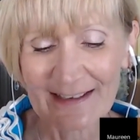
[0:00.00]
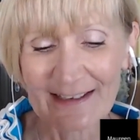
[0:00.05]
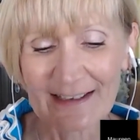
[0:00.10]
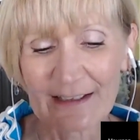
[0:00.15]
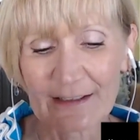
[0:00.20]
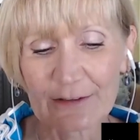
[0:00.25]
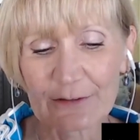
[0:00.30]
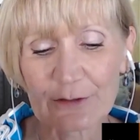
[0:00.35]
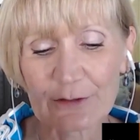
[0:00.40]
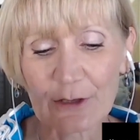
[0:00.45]

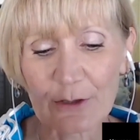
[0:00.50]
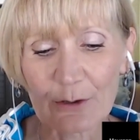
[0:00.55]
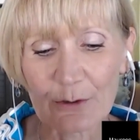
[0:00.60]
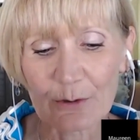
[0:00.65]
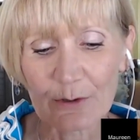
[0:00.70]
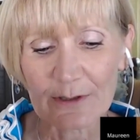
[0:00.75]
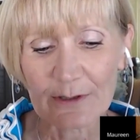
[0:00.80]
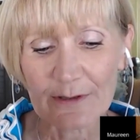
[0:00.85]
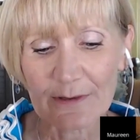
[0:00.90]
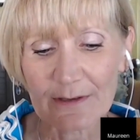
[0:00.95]

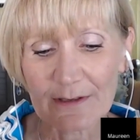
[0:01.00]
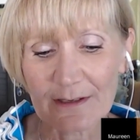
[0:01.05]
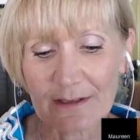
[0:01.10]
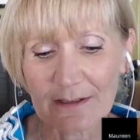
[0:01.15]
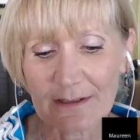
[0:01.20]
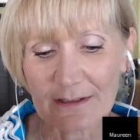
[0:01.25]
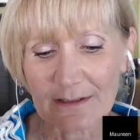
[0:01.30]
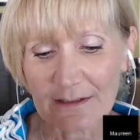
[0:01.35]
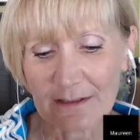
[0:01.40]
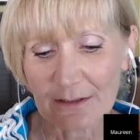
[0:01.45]
so
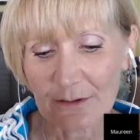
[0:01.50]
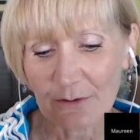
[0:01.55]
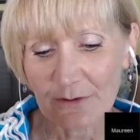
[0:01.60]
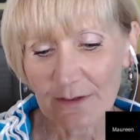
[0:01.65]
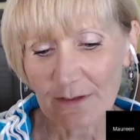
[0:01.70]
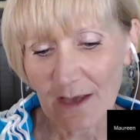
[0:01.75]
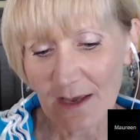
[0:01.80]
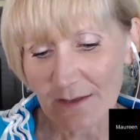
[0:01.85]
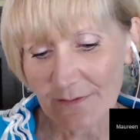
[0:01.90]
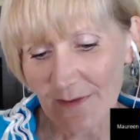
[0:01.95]
the you know
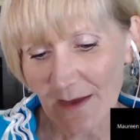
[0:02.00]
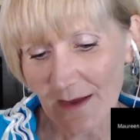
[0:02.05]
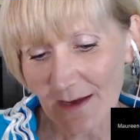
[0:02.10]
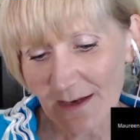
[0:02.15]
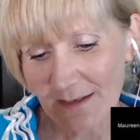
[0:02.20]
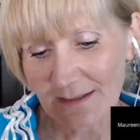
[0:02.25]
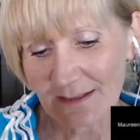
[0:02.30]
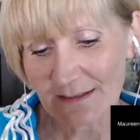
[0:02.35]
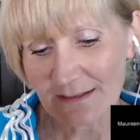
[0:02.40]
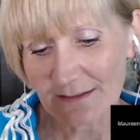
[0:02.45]
the the
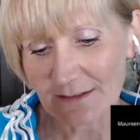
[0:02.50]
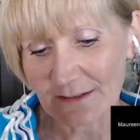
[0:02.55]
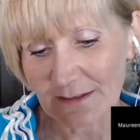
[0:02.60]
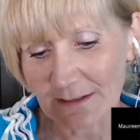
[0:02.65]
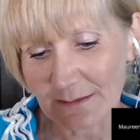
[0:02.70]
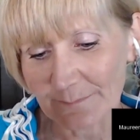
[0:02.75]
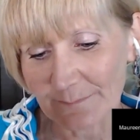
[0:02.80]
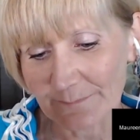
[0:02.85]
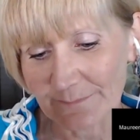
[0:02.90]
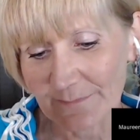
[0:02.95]
hockey
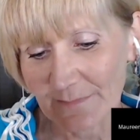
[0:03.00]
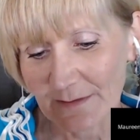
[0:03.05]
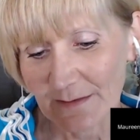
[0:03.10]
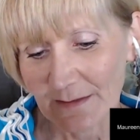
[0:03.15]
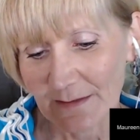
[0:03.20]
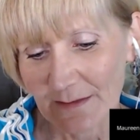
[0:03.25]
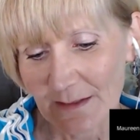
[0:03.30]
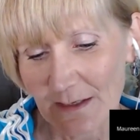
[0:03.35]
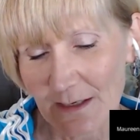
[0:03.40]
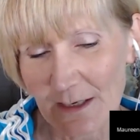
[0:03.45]
team
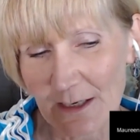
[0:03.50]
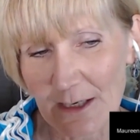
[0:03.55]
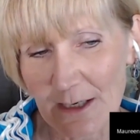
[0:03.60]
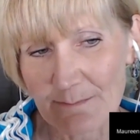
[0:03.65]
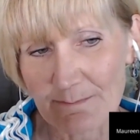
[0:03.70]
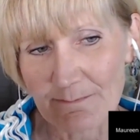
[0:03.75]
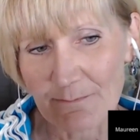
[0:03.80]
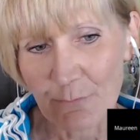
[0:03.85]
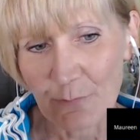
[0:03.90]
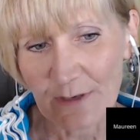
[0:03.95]

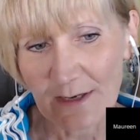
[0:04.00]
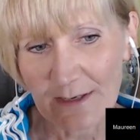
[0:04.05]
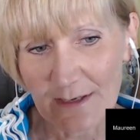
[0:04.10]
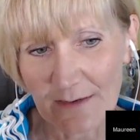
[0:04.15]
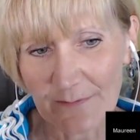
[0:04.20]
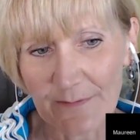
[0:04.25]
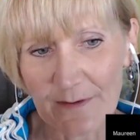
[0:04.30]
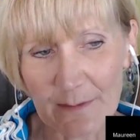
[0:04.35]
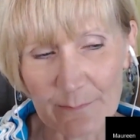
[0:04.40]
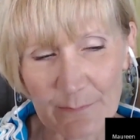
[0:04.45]
um, when i
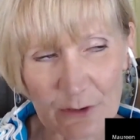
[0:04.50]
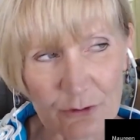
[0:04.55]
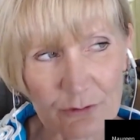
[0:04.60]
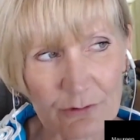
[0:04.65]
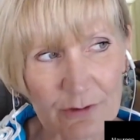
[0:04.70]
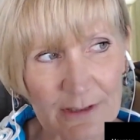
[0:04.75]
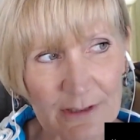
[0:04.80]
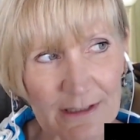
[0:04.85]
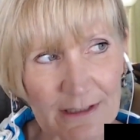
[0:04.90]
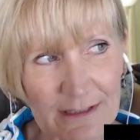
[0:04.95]
got the
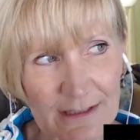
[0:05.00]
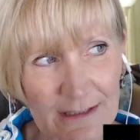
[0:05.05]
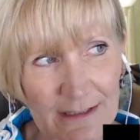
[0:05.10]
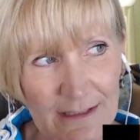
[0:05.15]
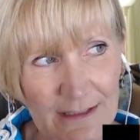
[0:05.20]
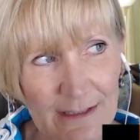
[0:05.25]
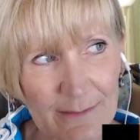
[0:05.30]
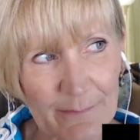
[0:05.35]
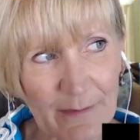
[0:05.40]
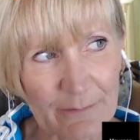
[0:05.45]
opportunity
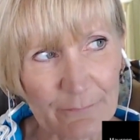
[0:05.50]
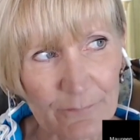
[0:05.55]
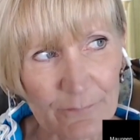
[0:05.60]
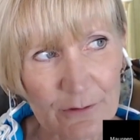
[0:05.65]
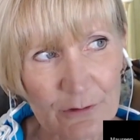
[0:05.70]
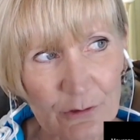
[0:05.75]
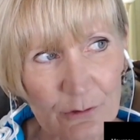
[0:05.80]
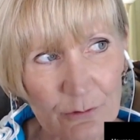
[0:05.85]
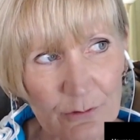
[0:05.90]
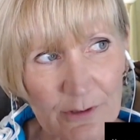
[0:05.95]
my
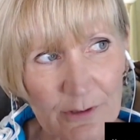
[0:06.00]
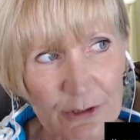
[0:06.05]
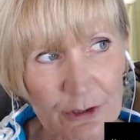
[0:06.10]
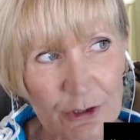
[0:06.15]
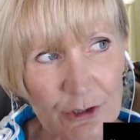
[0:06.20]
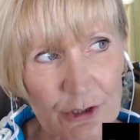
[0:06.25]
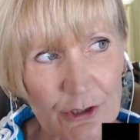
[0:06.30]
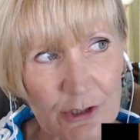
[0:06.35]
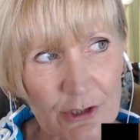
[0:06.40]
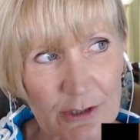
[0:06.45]
first
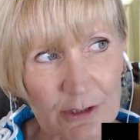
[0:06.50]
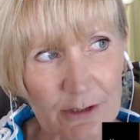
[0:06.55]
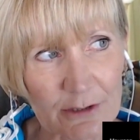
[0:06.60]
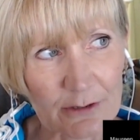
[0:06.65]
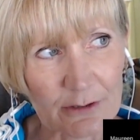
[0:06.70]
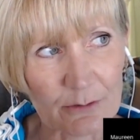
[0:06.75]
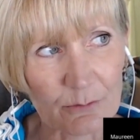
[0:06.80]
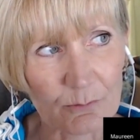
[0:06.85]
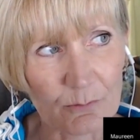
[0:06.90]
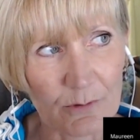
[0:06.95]
question
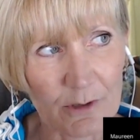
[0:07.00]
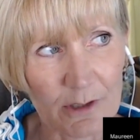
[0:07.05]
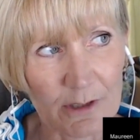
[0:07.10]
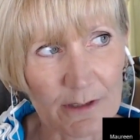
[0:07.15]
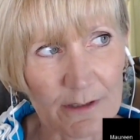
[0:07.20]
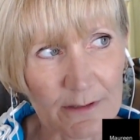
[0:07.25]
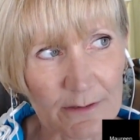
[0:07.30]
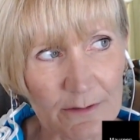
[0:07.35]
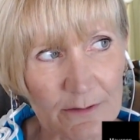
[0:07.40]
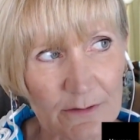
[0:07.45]

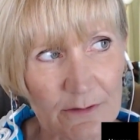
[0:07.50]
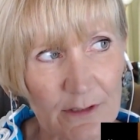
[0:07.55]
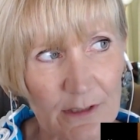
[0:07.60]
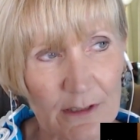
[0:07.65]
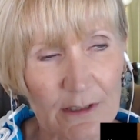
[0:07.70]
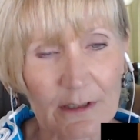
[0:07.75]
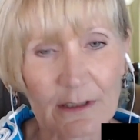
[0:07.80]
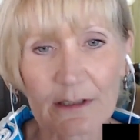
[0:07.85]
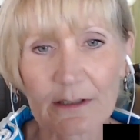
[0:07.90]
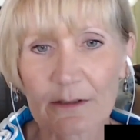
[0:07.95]
was
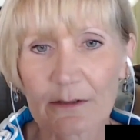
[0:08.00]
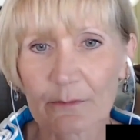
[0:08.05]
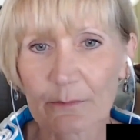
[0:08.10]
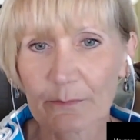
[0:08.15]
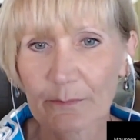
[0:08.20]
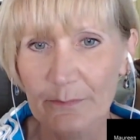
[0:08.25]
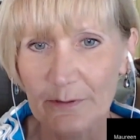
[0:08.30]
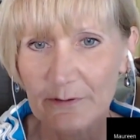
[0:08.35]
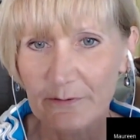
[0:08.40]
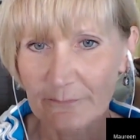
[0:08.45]

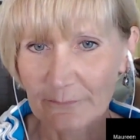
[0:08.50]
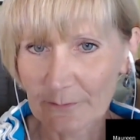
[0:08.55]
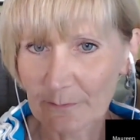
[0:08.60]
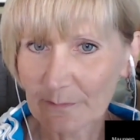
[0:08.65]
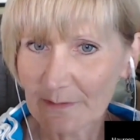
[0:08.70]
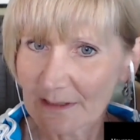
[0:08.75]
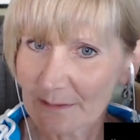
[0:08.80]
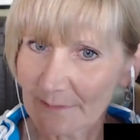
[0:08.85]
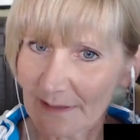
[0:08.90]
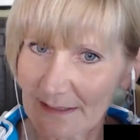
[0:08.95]
per, for
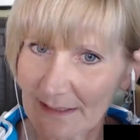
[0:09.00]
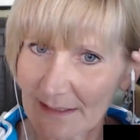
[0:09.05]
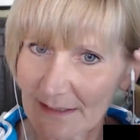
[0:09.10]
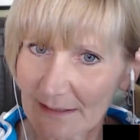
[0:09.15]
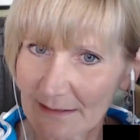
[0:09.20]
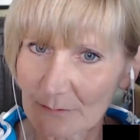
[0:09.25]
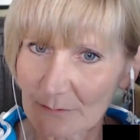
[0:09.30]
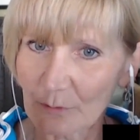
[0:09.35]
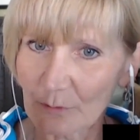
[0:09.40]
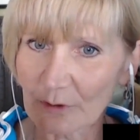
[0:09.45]
me in my
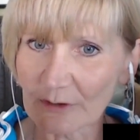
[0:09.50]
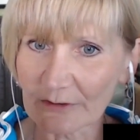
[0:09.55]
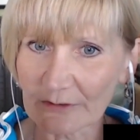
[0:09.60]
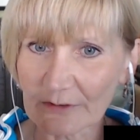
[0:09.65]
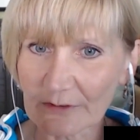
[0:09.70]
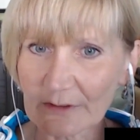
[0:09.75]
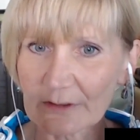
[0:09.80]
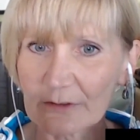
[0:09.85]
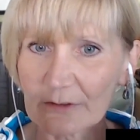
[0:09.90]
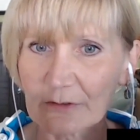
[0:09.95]
head was
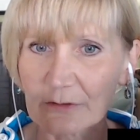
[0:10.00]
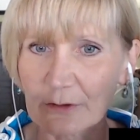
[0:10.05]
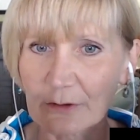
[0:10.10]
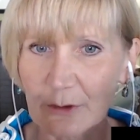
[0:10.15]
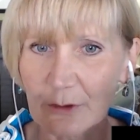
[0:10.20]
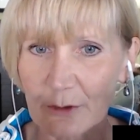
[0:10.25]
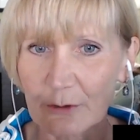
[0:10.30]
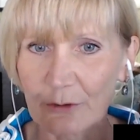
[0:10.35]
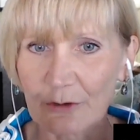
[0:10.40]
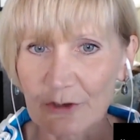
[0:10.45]
is the
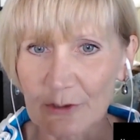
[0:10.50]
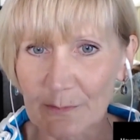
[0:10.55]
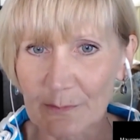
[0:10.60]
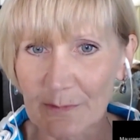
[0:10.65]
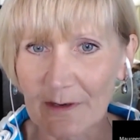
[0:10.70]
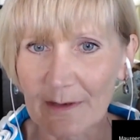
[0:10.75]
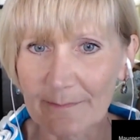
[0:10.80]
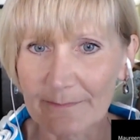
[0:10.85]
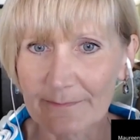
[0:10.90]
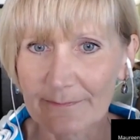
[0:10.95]
coach the
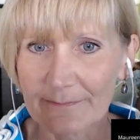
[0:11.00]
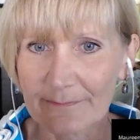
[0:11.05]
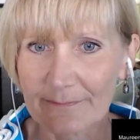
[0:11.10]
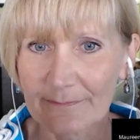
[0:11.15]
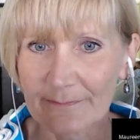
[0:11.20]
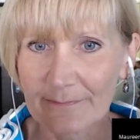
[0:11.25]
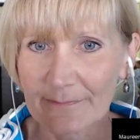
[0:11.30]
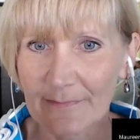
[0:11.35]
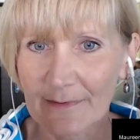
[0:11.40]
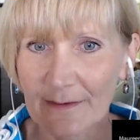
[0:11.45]
problem
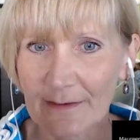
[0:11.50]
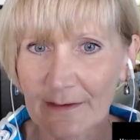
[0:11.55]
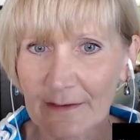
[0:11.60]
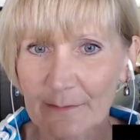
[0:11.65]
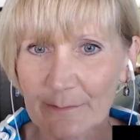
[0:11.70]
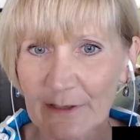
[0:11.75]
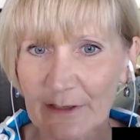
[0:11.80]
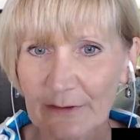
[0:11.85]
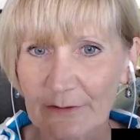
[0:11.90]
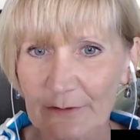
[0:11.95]

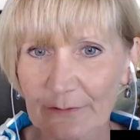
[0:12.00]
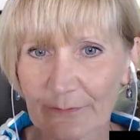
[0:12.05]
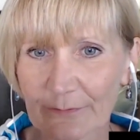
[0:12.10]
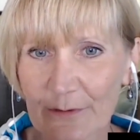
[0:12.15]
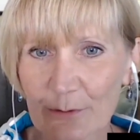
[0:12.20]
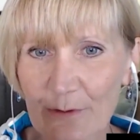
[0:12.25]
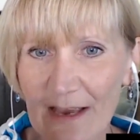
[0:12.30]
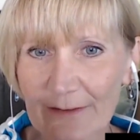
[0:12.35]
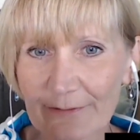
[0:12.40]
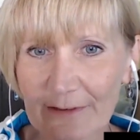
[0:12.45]
because if
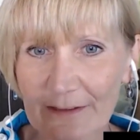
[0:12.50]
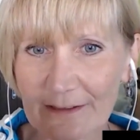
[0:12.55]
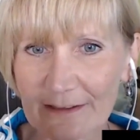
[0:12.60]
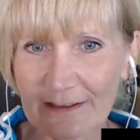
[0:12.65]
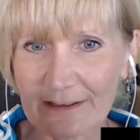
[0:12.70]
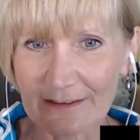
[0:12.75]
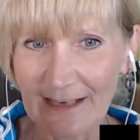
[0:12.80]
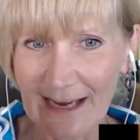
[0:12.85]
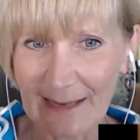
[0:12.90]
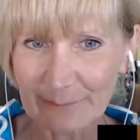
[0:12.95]
you have a
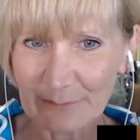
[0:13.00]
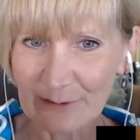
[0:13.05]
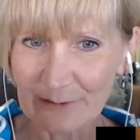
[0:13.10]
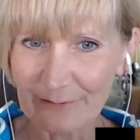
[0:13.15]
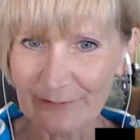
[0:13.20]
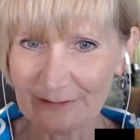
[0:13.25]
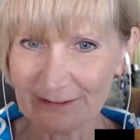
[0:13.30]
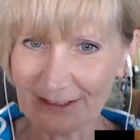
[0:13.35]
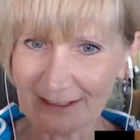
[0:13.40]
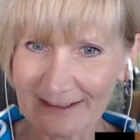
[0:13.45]
the
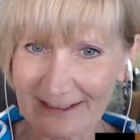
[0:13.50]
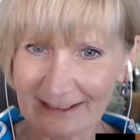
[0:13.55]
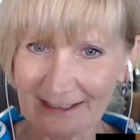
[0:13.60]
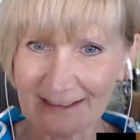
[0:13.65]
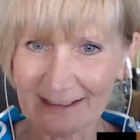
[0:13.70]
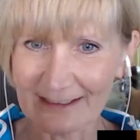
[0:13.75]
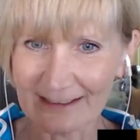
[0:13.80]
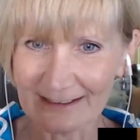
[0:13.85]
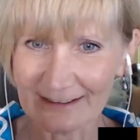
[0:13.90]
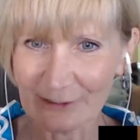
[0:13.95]
captain of the
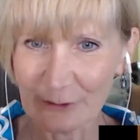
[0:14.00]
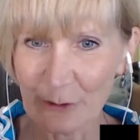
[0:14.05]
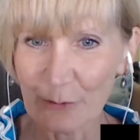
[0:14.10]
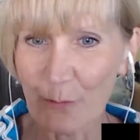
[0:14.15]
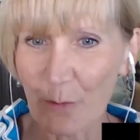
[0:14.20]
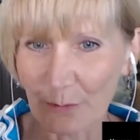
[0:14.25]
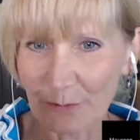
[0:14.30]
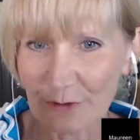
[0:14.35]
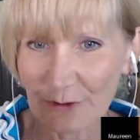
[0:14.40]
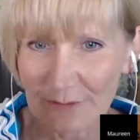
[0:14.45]
titanic who
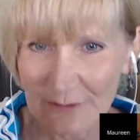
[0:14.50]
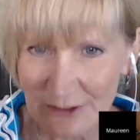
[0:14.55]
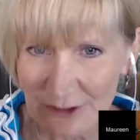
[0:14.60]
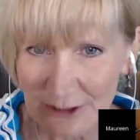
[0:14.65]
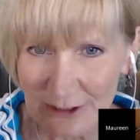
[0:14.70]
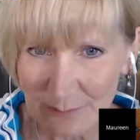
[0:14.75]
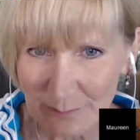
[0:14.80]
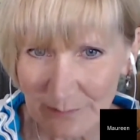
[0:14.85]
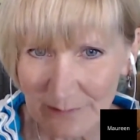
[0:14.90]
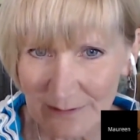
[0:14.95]
won't turn the
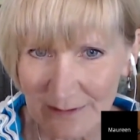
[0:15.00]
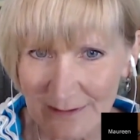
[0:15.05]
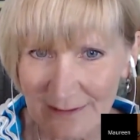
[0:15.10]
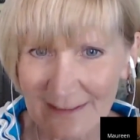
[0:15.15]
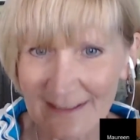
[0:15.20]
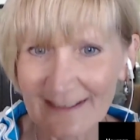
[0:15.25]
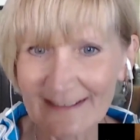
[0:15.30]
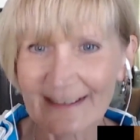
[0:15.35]
ship Yep.